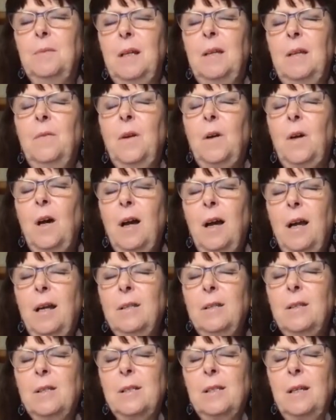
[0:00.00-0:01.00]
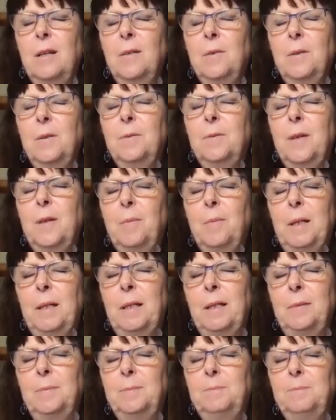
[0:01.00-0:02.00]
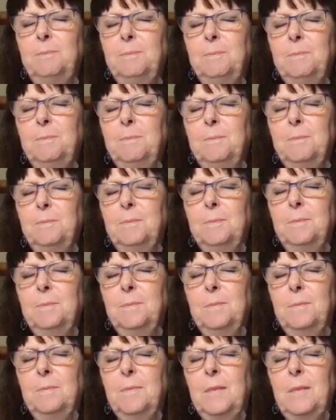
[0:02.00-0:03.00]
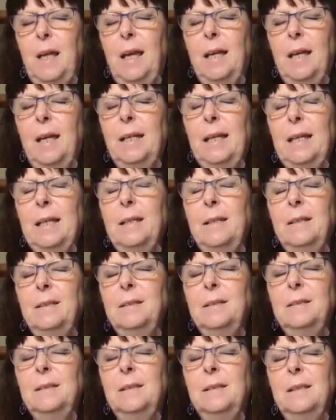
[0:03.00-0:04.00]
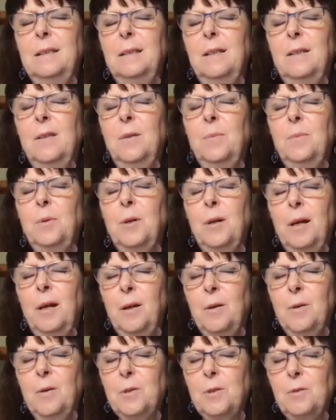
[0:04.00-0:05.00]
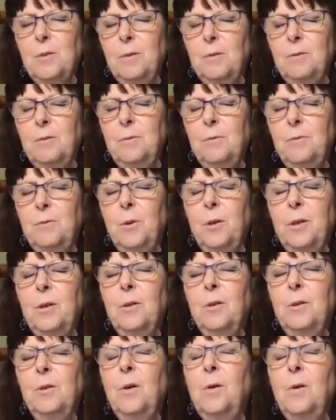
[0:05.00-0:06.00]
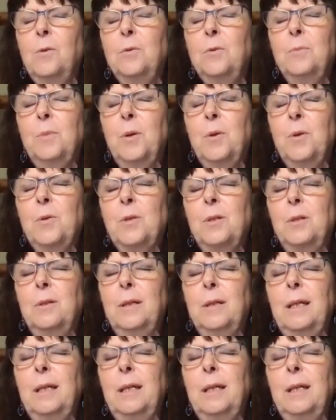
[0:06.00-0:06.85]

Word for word: in the kindness of the feminine, and in the prayers for your own personal